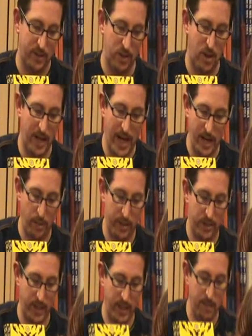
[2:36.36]
The song I
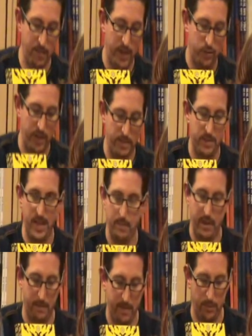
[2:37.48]
always sing, in my dreams and
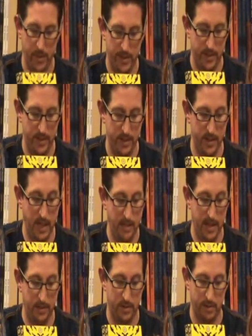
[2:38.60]
my memories, is Take
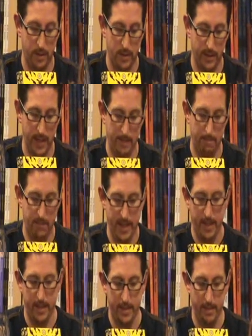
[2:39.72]
Me Out to the Ball Game.
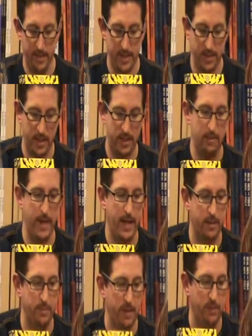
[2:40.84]
Tim then sings it back
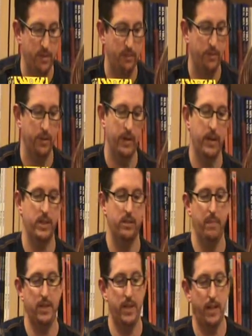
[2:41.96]
to me with different lyrics,
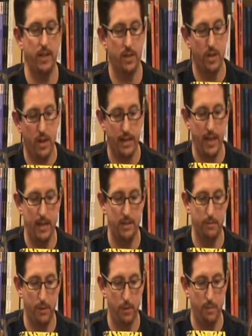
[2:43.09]
mixing in his dog
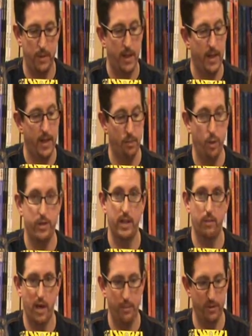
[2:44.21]
names and poop and words
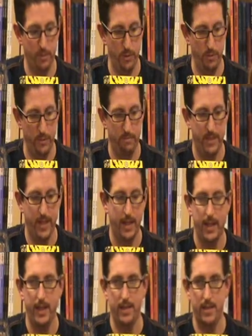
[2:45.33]
that rhyme with poop.
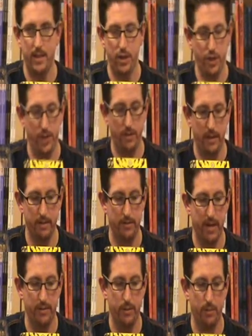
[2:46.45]
He doesn't say shit around the
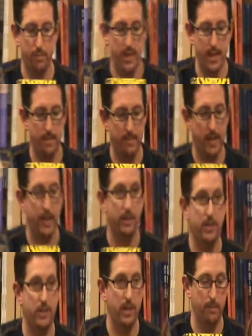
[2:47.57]
5-year-old me, at
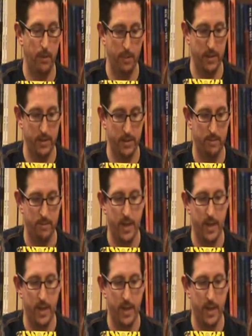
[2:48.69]
least not on purpose.